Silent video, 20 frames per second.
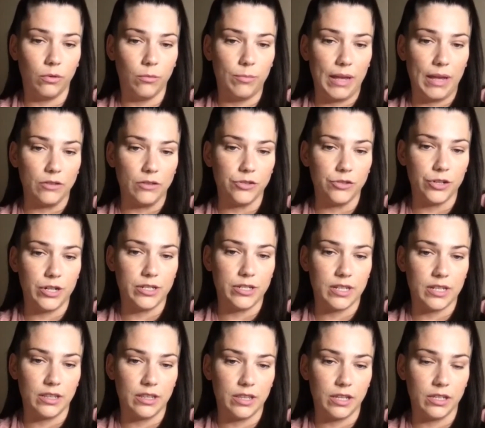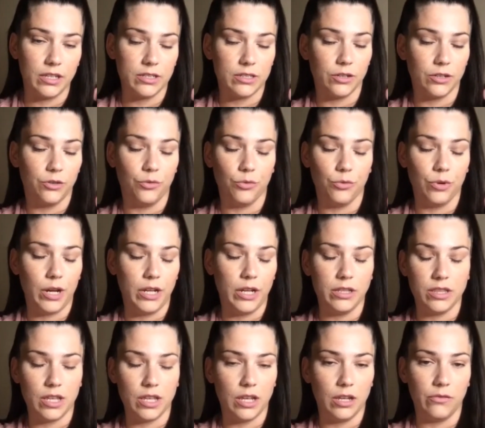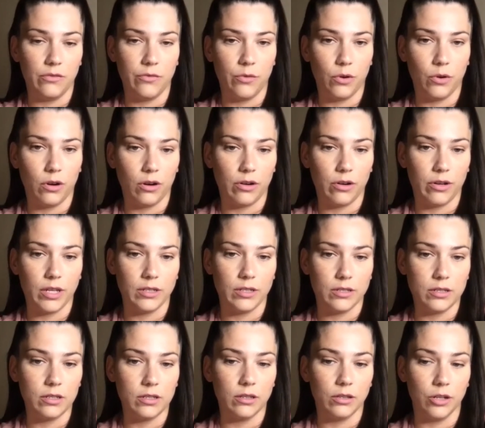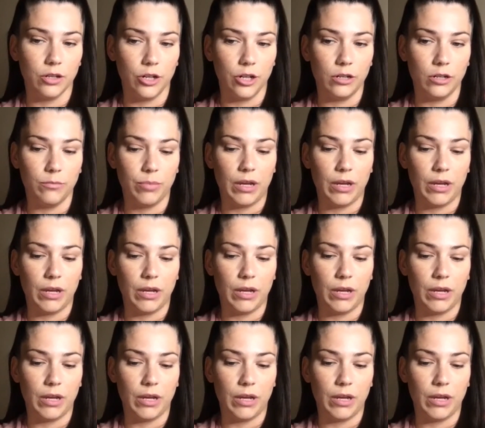boundaries, I think is a great thing for our kids to learn.